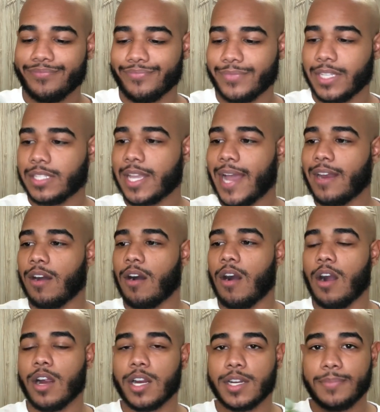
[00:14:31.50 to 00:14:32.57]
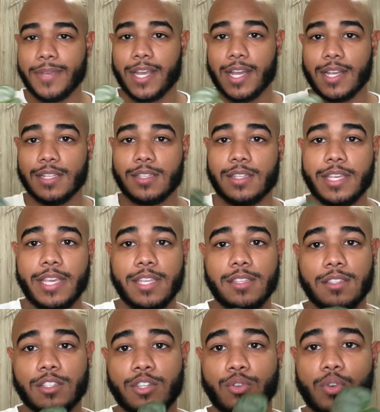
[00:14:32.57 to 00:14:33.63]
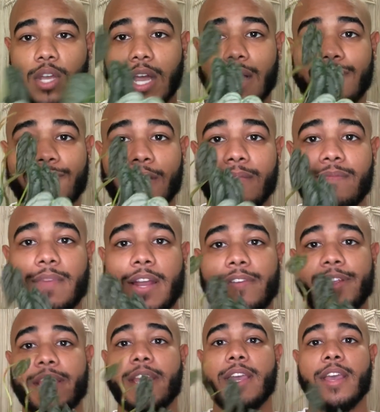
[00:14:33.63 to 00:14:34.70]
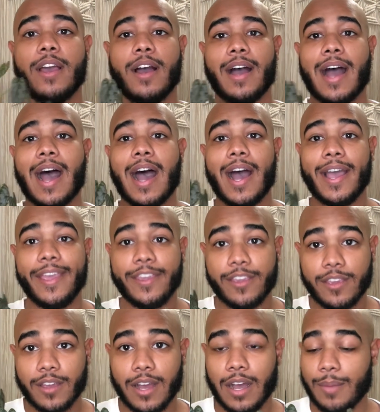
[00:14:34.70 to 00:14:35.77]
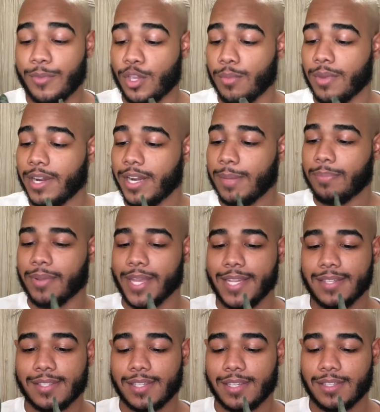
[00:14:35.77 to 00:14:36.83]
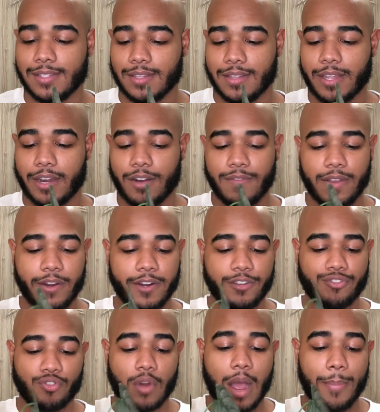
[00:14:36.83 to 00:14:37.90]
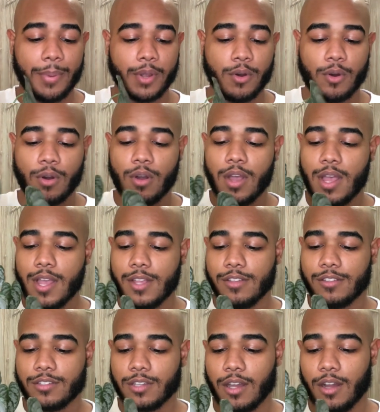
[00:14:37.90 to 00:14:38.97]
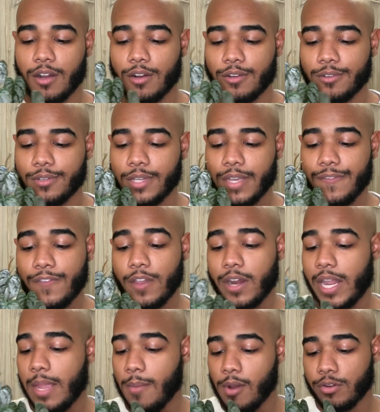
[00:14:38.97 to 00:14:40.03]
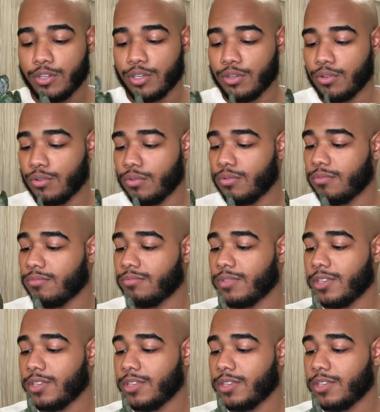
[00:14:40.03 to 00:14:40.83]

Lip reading: it's kind of hard because these do come from very high humidity places that are very tropical. So if you're able to,